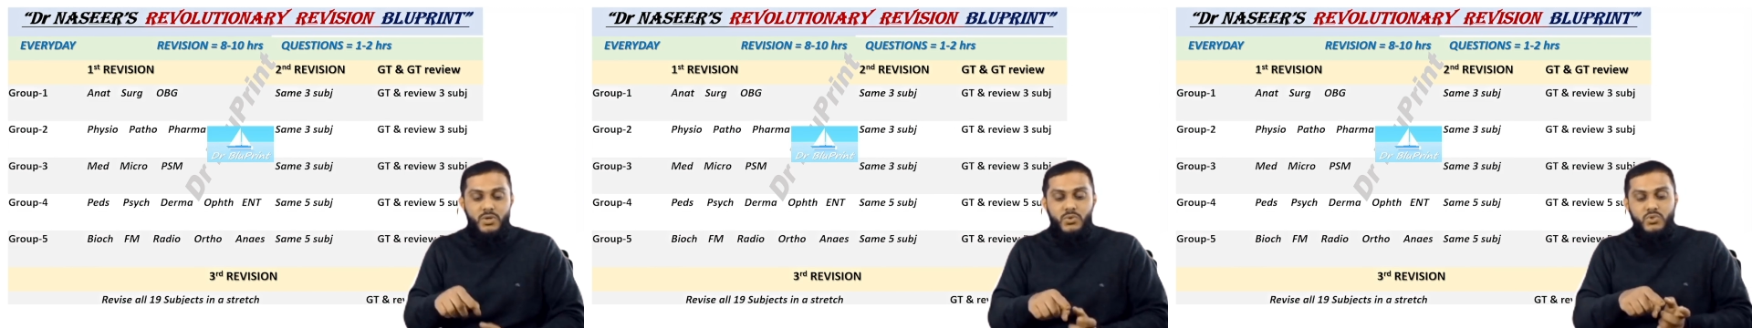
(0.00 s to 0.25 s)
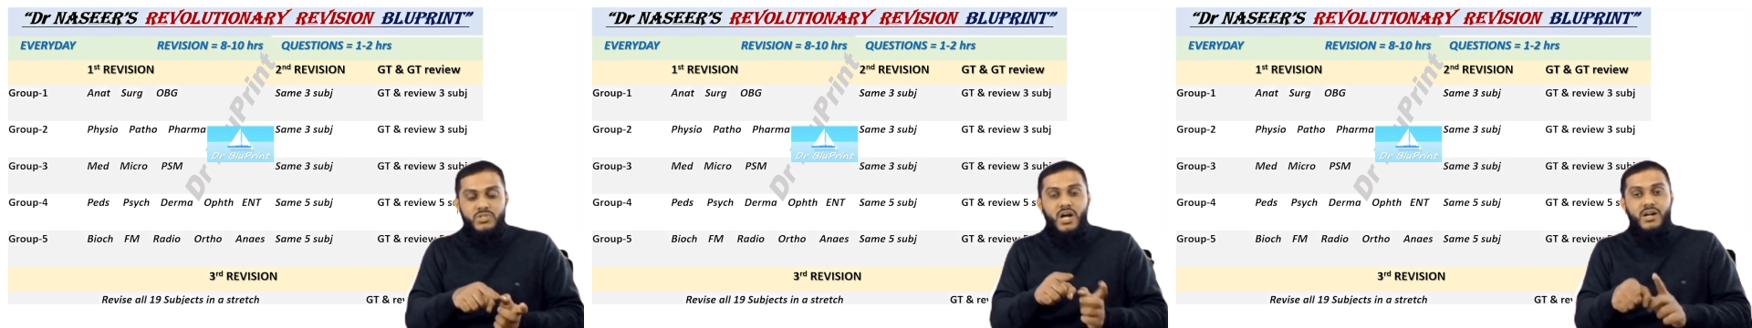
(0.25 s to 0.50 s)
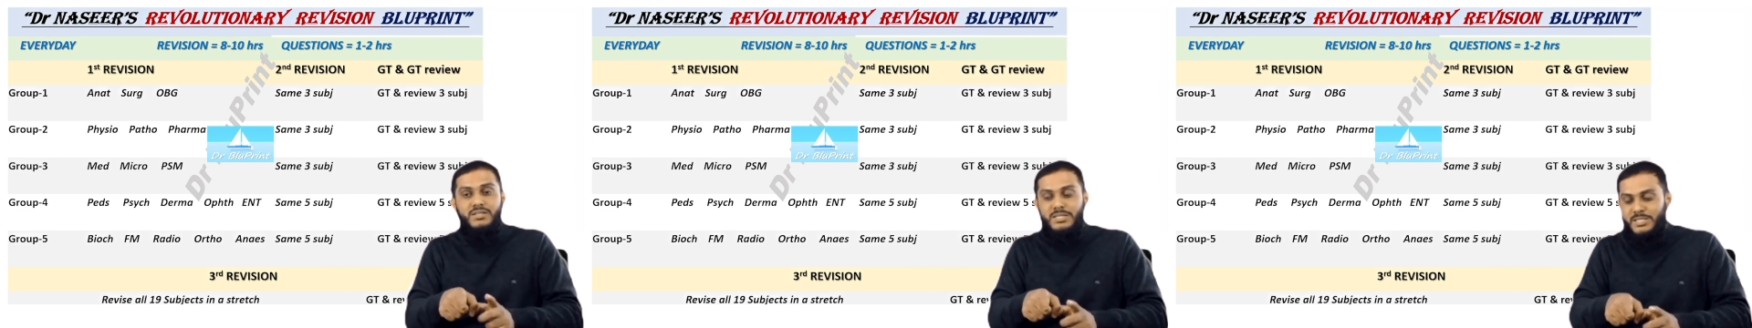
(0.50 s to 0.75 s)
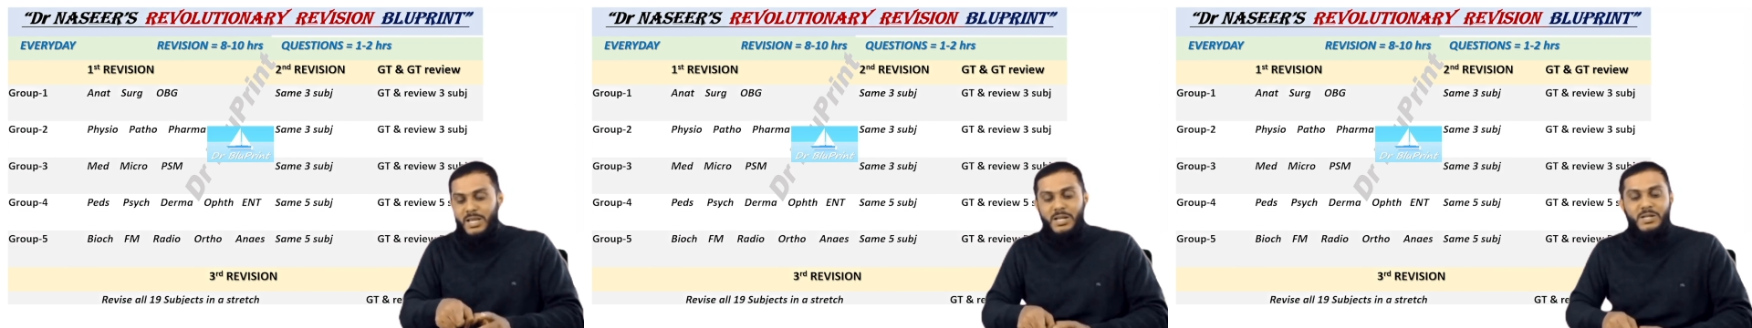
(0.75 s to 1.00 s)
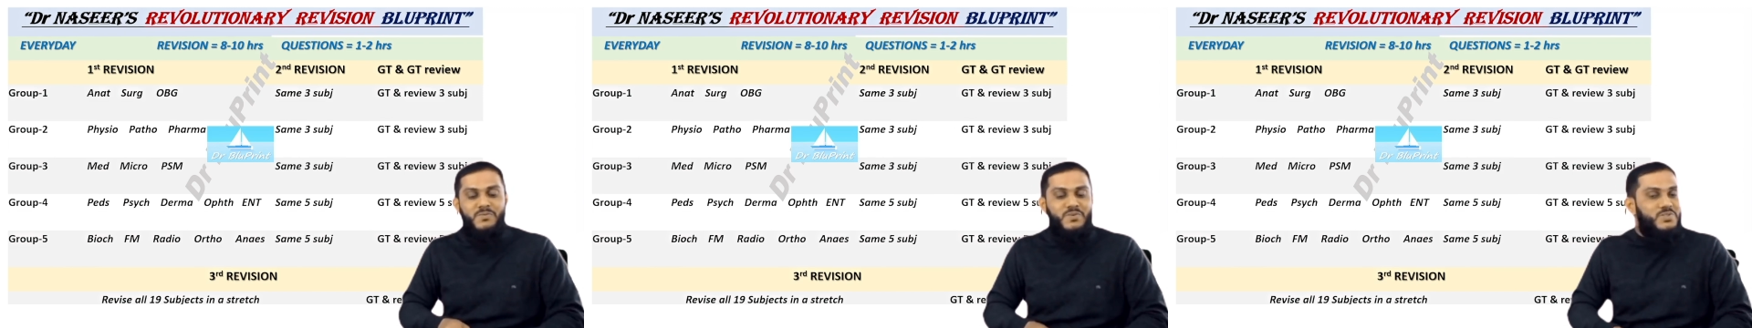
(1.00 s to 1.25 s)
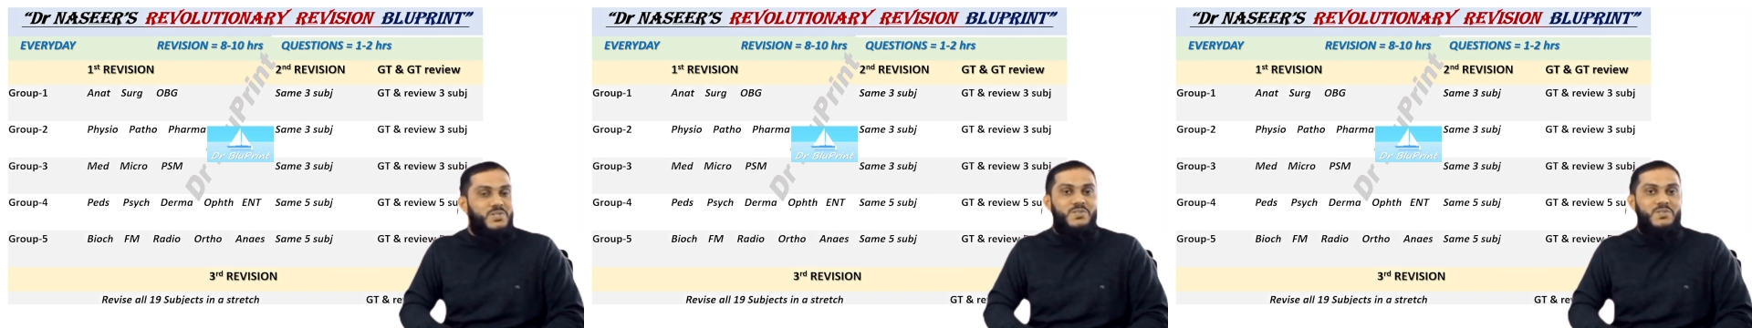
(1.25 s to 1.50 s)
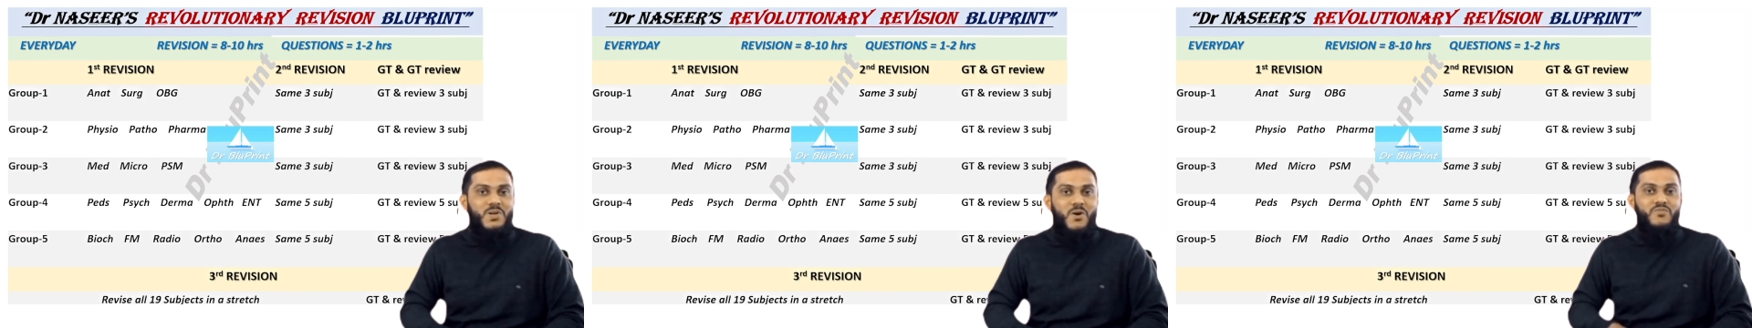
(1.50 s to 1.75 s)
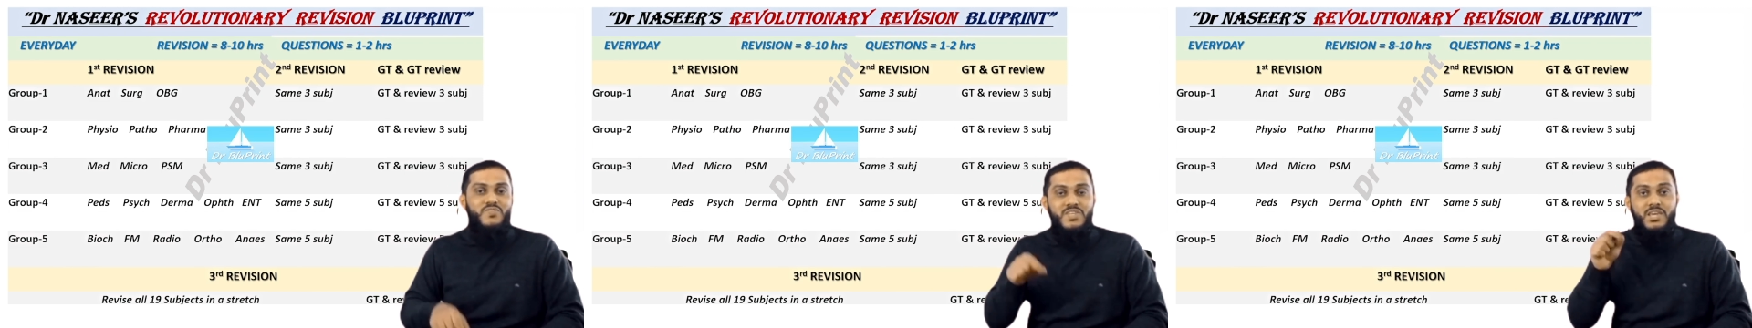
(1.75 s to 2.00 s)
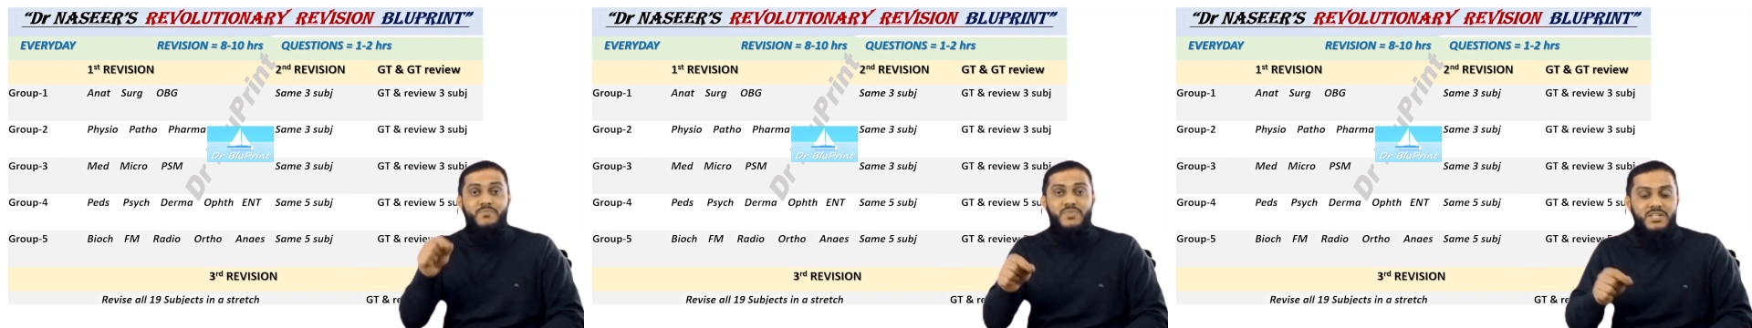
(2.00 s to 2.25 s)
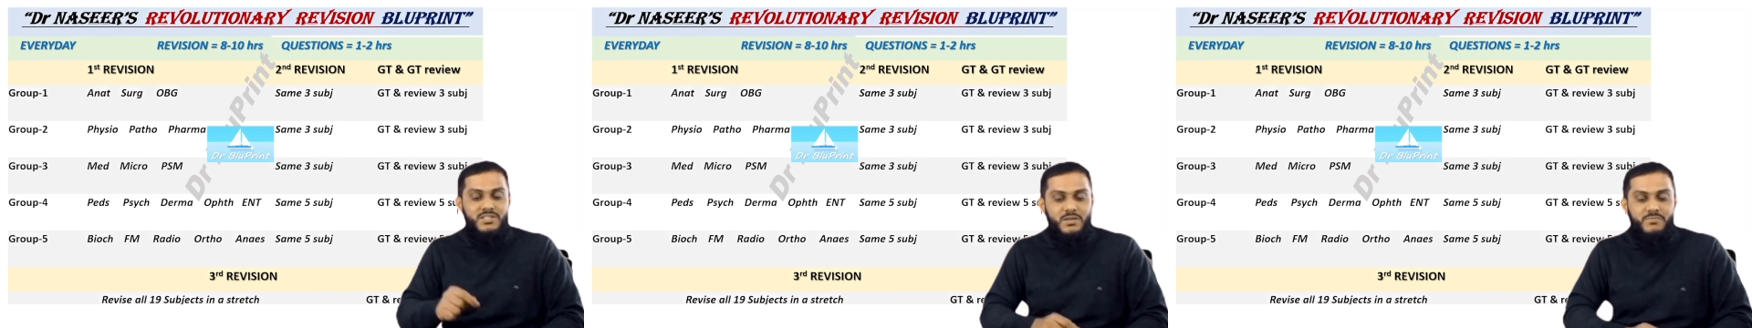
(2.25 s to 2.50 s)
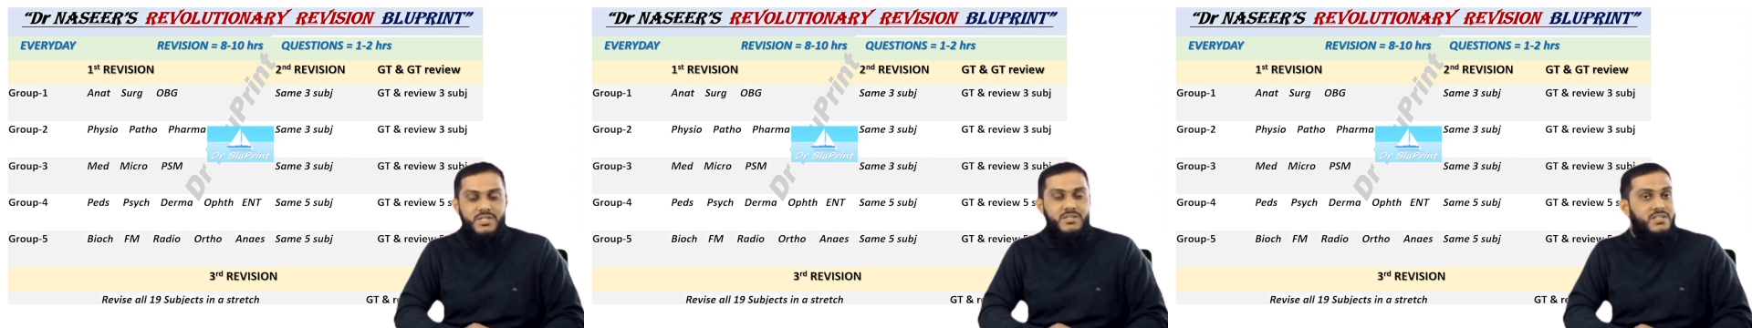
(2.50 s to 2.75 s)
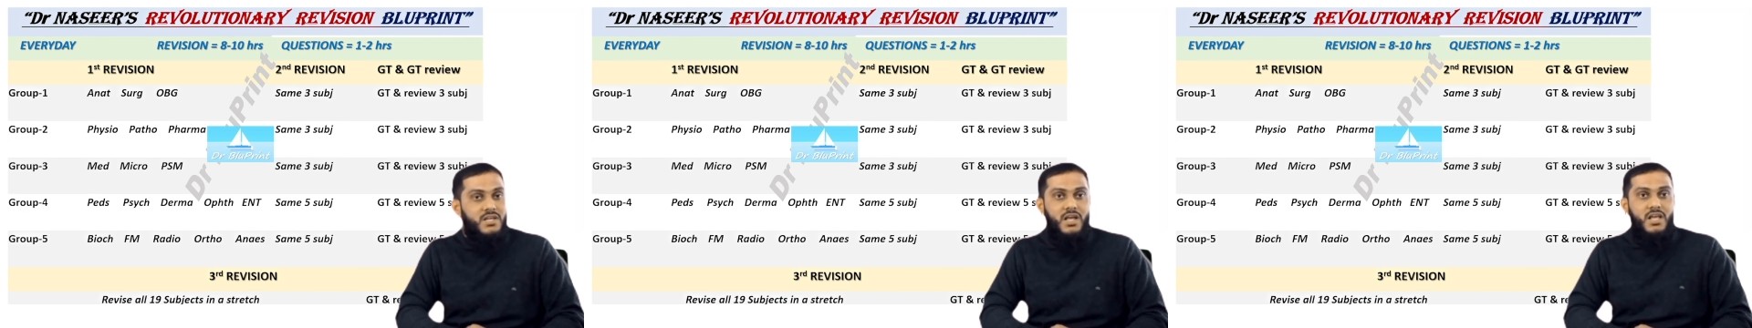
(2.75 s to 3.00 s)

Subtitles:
you have to start the second revision of same three subjects.